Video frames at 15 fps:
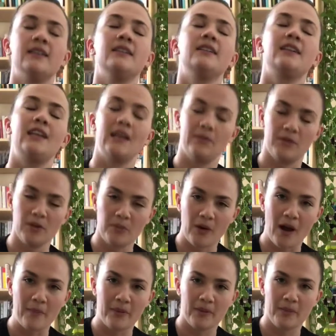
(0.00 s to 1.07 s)
Keep the
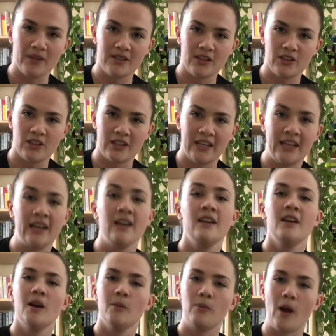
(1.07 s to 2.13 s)
proper positioning,
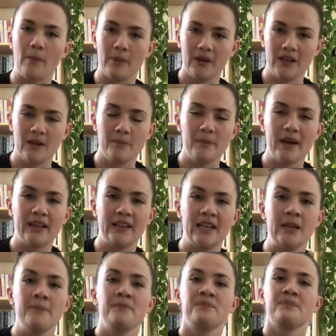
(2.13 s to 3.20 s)
proper knee on
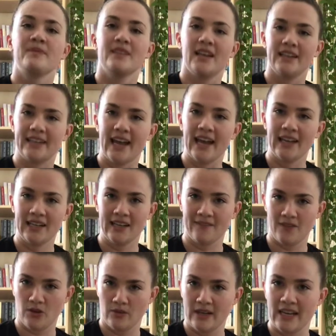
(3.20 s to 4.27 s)
belly. Again, if
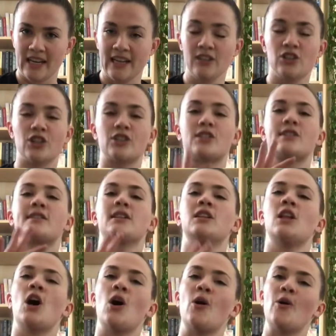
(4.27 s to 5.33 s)
you need, just
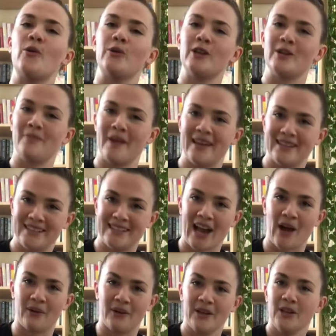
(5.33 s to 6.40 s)
slow your pace
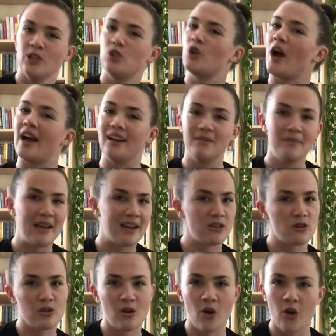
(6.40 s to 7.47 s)
down. Try to make it
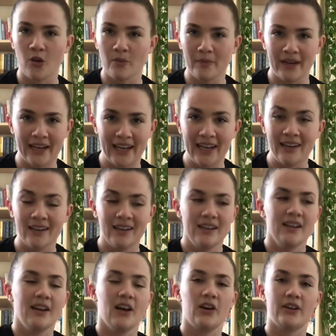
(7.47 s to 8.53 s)
through the whole minute,
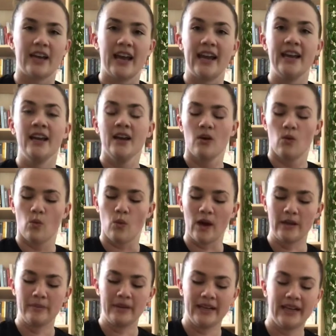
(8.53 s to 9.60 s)
okay?
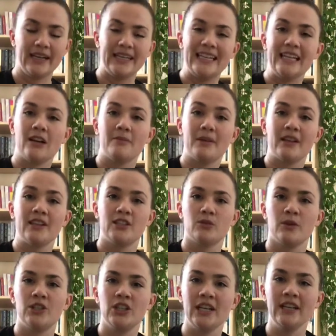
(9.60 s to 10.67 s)
1 minute, knee on belly
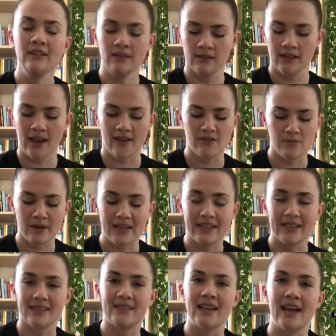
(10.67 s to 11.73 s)
switching. Everybody
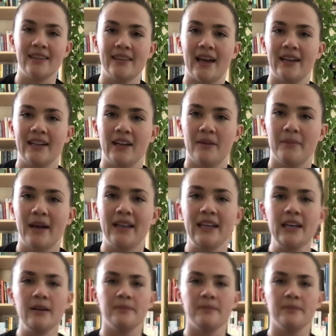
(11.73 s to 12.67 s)
get set in that knee on belly.